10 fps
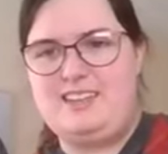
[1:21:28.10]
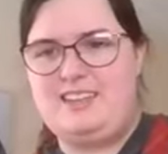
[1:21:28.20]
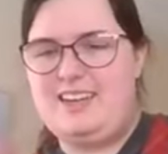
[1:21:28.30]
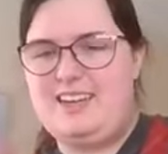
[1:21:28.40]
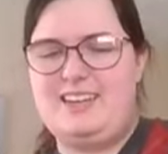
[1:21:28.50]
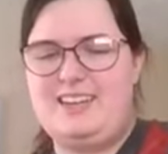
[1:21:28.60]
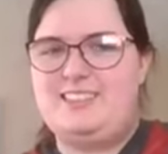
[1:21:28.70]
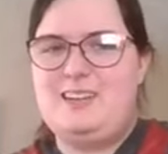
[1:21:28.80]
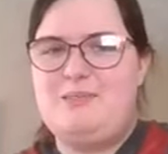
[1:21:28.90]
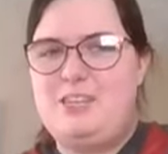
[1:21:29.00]
yeah,
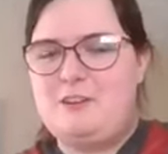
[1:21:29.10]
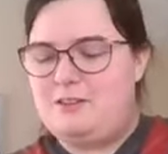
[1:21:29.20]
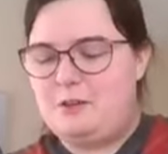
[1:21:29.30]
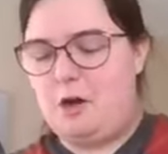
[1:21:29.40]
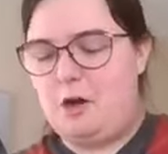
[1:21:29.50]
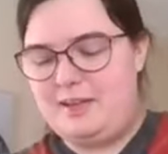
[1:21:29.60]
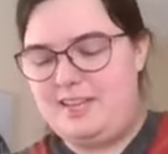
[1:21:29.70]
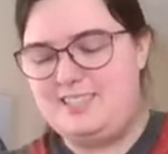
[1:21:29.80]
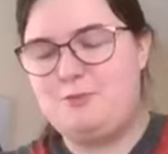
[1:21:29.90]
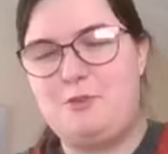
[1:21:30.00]
just let me know in the
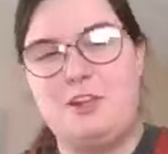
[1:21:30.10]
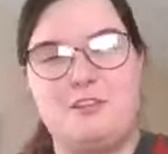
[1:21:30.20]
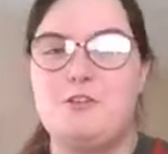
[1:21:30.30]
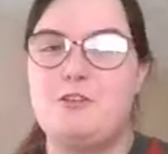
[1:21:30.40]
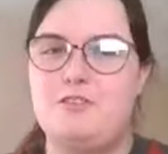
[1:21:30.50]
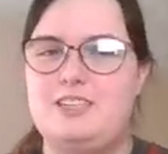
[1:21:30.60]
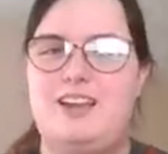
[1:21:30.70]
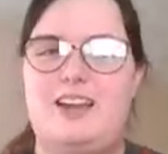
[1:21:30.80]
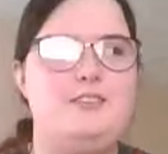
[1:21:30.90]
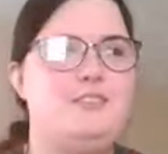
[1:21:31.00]
comments what you thought of this
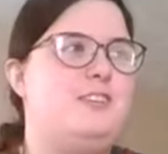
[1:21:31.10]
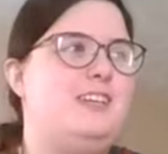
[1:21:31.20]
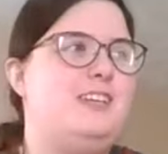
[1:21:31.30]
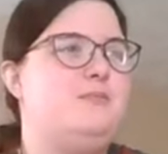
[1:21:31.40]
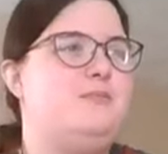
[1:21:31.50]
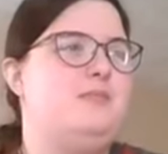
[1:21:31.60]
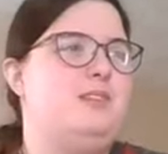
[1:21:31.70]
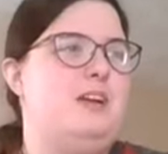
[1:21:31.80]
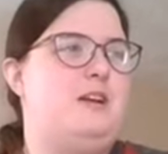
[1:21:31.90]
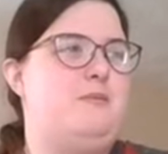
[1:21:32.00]
live stream.
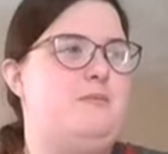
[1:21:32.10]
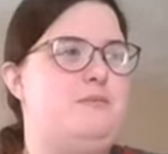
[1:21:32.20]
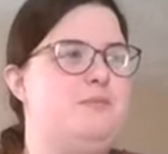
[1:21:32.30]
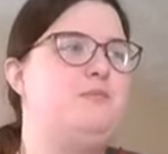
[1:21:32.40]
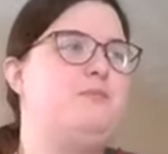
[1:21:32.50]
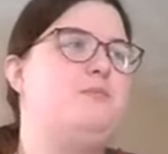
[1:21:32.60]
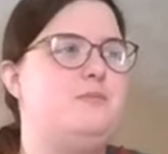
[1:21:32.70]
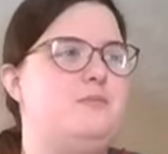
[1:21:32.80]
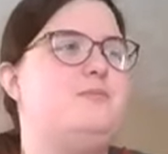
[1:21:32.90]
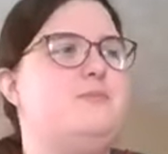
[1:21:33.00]

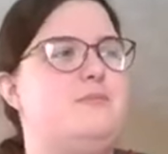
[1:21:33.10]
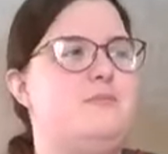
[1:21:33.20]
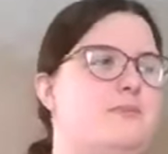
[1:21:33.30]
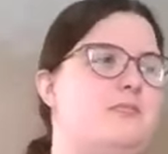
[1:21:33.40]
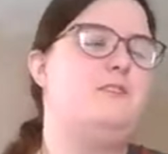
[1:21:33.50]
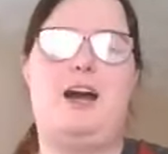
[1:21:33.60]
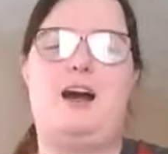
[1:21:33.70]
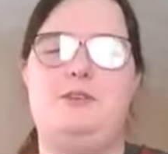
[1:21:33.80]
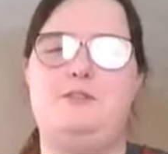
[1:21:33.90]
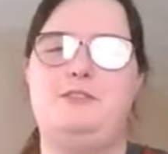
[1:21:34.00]
Don't
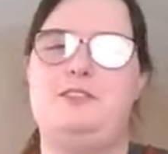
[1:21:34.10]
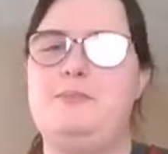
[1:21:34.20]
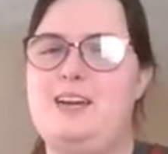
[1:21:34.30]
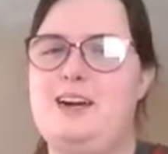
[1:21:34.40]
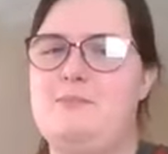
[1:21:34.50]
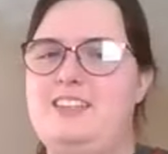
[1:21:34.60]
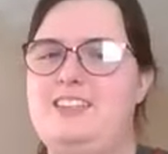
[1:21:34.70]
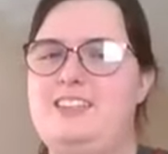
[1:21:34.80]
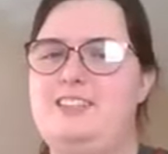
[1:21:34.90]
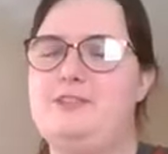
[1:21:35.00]
shout abuse at me, I'm a
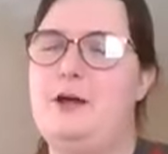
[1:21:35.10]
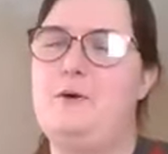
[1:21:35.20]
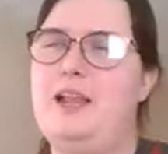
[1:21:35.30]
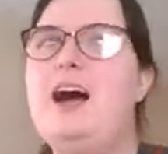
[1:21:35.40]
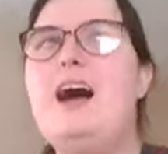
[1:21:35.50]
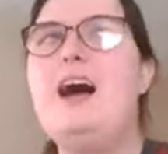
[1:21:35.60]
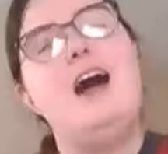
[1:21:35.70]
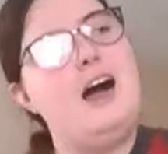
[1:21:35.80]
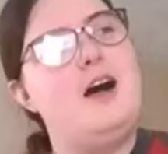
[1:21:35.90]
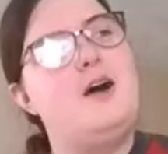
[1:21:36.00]
sensitive soul.
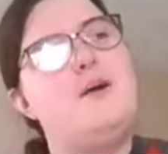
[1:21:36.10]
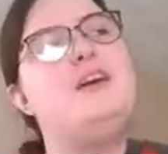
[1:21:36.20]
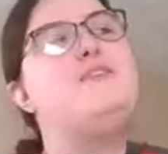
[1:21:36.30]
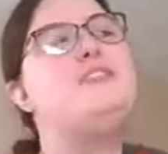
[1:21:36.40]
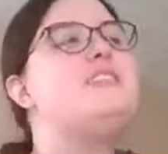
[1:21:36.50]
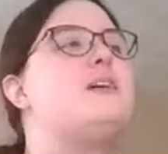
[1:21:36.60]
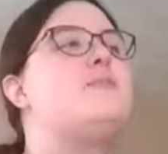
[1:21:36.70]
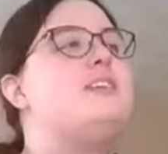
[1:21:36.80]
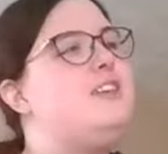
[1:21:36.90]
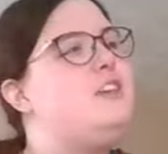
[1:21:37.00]
But if there's
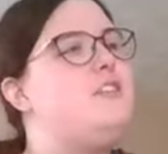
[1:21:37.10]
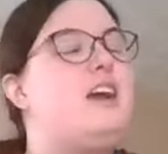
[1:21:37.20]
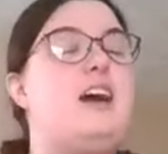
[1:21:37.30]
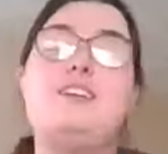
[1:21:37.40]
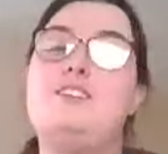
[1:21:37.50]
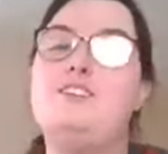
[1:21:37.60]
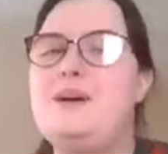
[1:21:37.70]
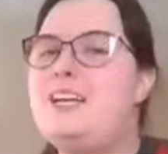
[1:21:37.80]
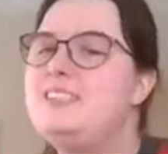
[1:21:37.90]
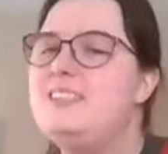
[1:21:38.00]
something that you think I could do
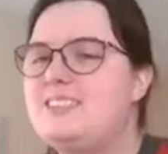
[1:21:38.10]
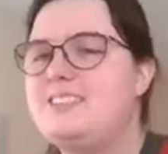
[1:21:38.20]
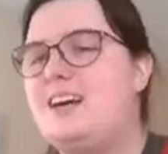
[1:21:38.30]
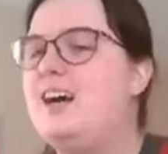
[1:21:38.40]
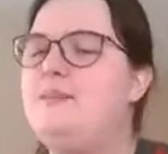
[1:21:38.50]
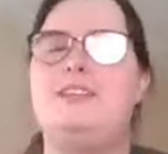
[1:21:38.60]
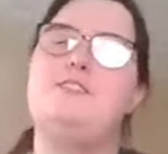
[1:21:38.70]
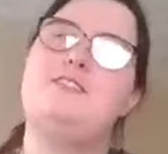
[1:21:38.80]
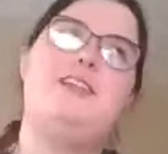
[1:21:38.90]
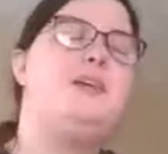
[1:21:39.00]
better next time,
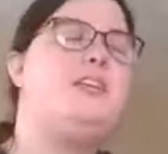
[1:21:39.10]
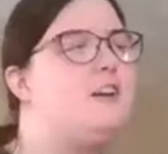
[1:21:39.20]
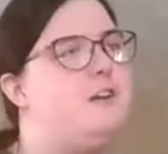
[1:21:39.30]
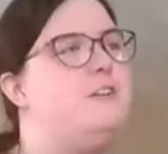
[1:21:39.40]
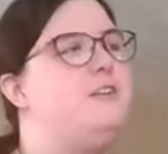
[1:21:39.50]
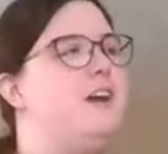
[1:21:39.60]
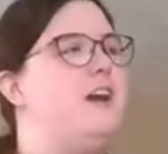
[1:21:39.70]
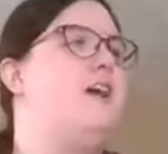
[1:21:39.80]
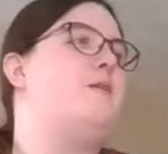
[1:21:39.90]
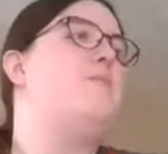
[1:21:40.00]
then just let me know
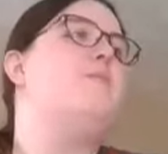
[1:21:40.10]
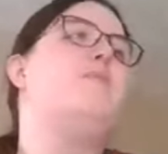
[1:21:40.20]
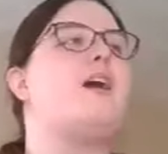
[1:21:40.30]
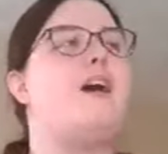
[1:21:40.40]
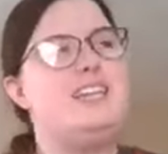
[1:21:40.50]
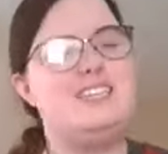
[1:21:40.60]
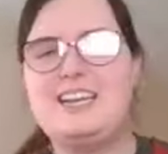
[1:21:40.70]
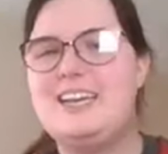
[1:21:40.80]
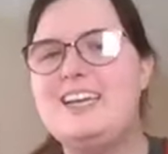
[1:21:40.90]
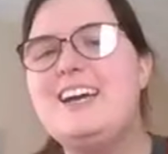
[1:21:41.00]

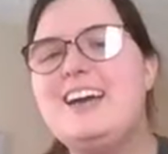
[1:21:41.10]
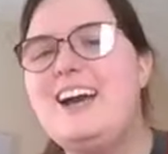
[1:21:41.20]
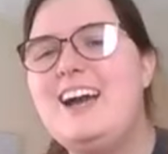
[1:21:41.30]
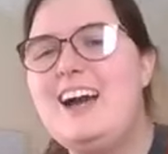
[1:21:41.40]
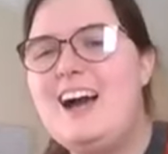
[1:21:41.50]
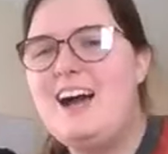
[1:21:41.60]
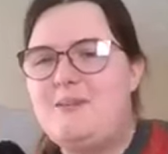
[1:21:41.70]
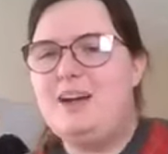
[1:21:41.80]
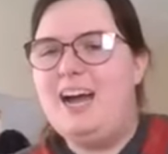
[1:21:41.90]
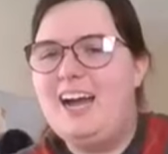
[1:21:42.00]
kindly. And